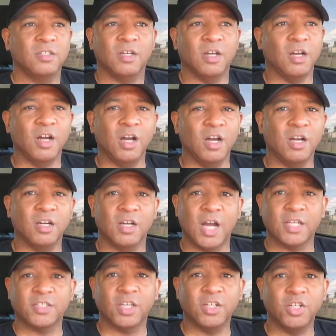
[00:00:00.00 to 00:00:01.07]

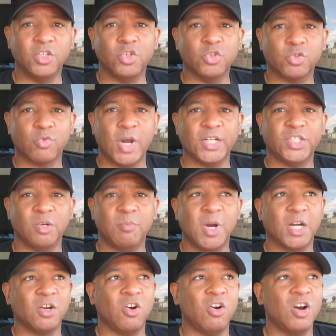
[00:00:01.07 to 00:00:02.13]
I said, did you scratch up
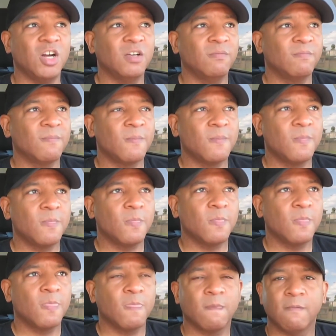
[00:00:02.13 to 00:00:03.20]
my car?
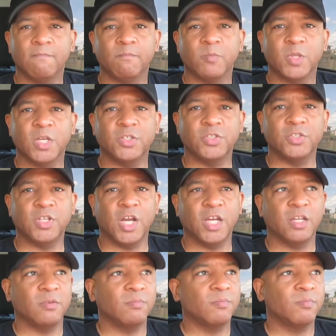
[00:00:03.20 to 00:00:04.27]
And she's
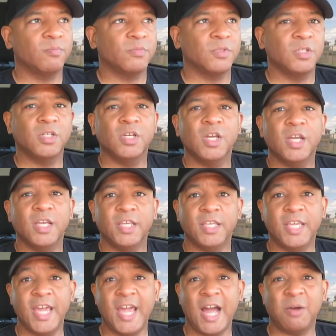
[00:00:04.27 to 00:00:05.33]
like,
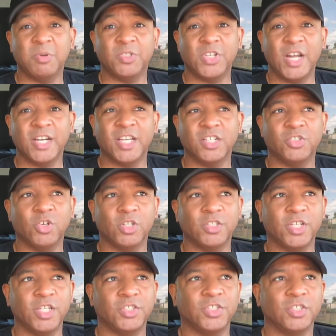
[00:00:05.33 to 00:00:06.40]
yeah, I was trying to get your
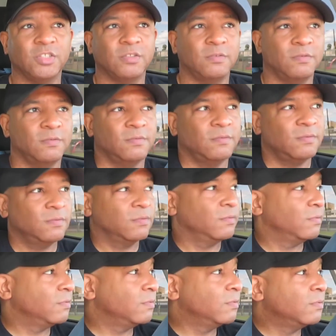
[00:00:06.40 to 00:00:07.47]
attention.
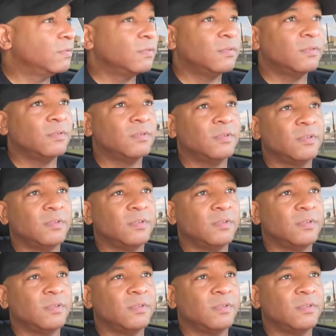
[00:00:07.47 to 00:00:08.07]
What?